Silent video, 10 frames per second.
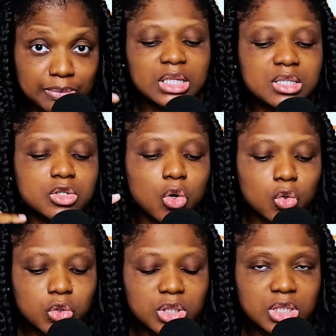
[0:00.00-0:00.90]
This is
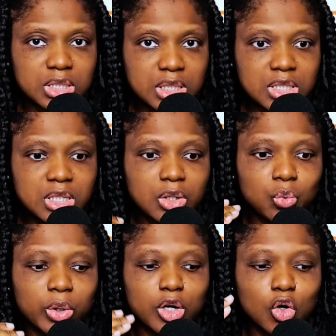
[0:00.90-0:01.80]
also the season
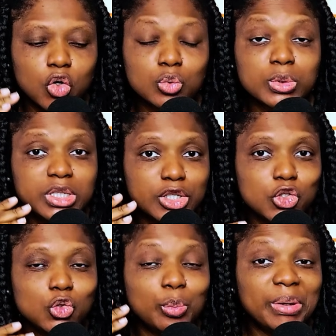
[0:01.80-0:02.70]
where God will teach you